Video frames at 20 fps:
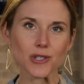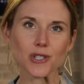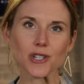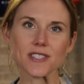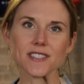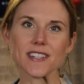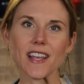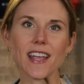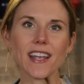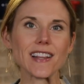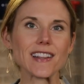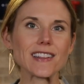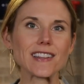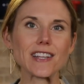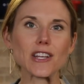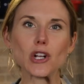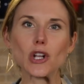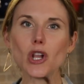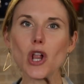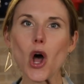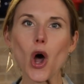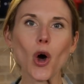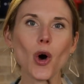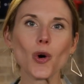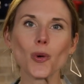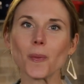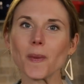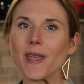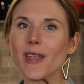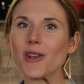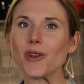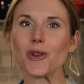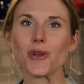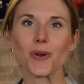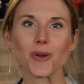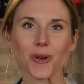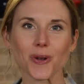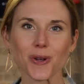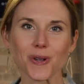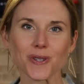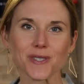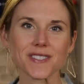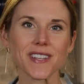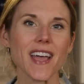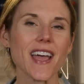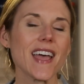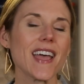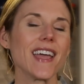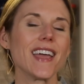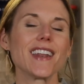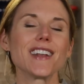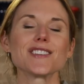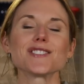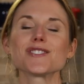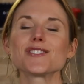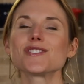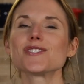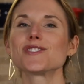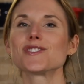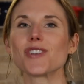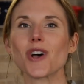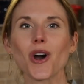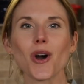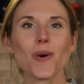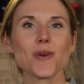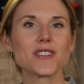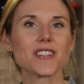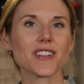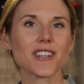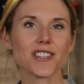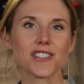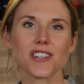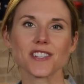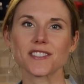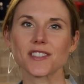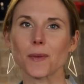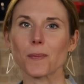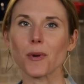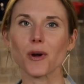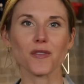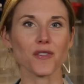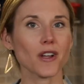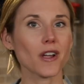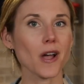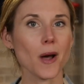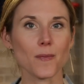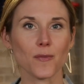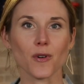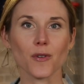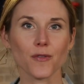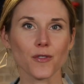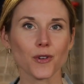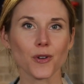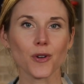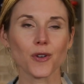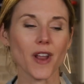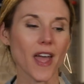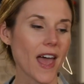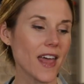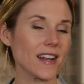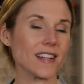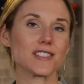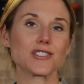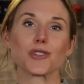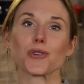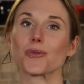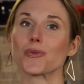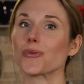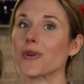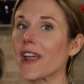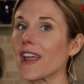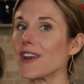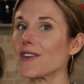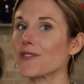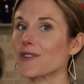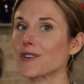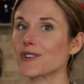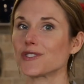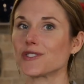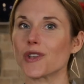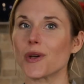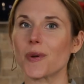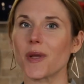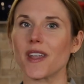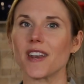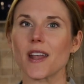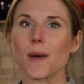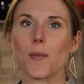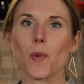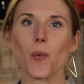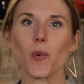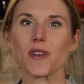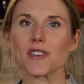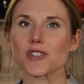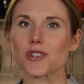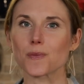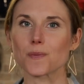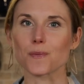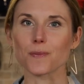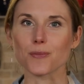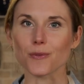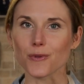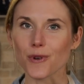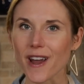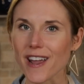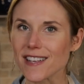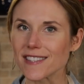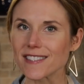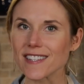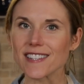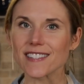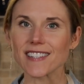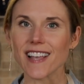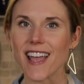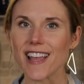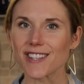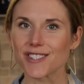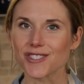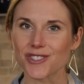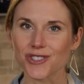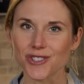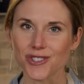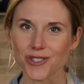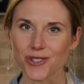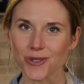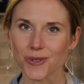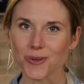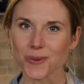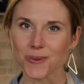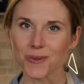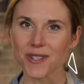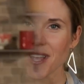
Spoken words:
looks like little homey noodles. It is so delicious, the perfect comfort food, and it's great for soaking up winter braises and stews.